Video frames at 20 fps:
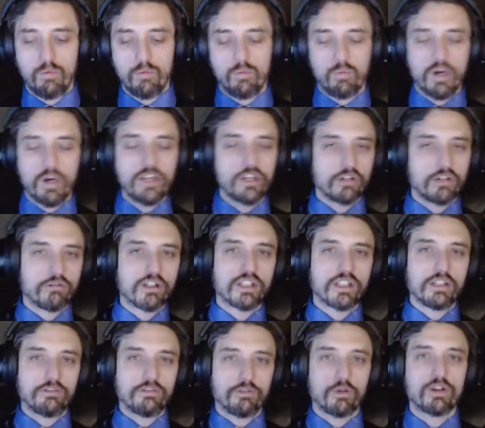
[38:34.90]
what you're
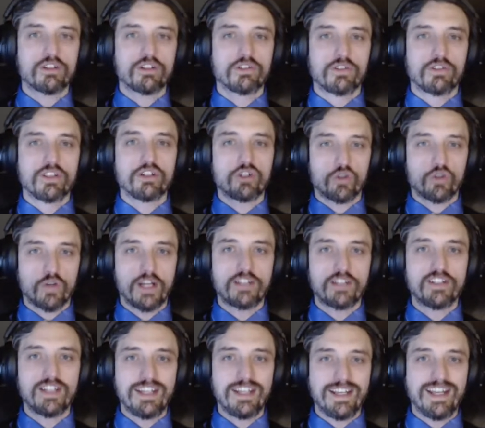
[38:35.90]
looking for is for the
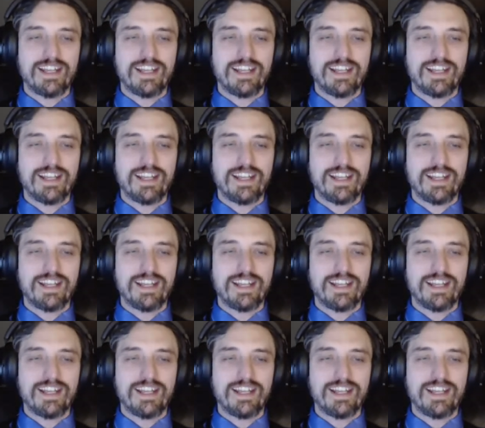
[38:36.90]
trust